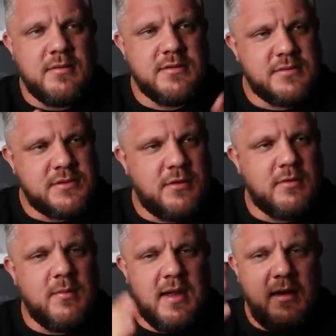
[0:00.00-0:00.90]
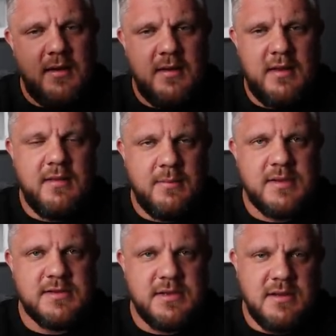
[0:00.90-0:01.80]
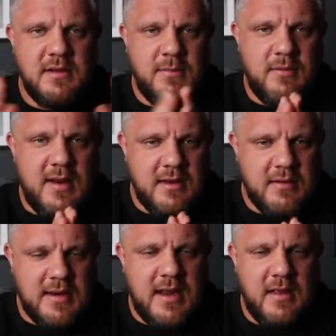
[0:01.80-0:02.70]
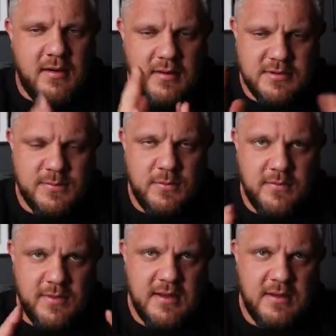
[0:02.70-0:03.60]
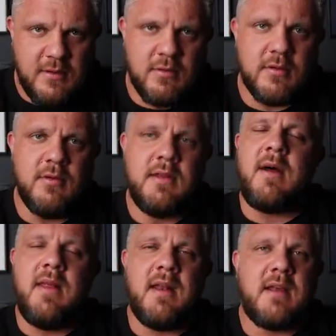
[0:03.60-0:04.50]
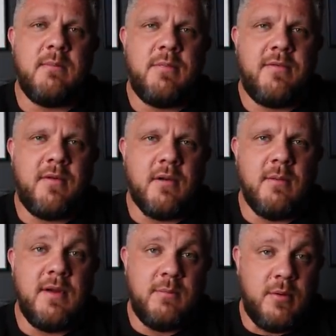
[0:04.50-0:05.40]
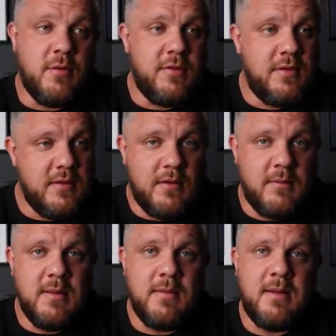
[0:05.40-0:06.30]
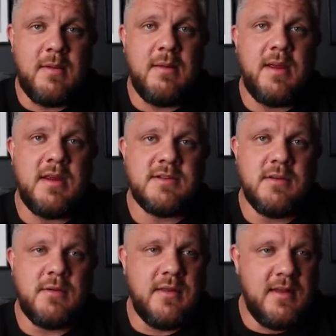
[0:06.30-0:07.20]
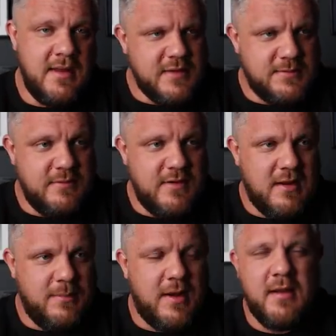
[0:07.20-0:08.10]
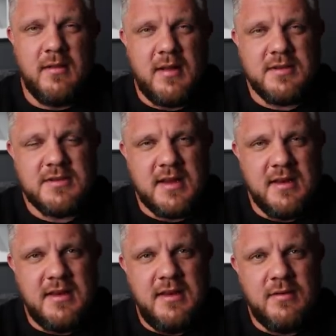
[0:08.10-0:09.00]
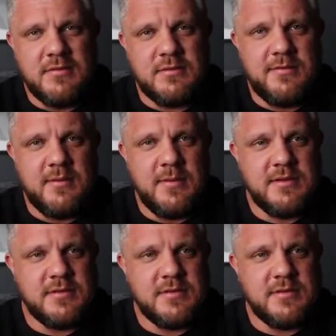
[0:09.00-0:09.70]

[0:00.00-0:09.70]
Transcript: So Strongman and the business need to be running together smoothly, all good, and then I can perform in both at my best, you know. And that's been very apparent the last kind of year or so for me.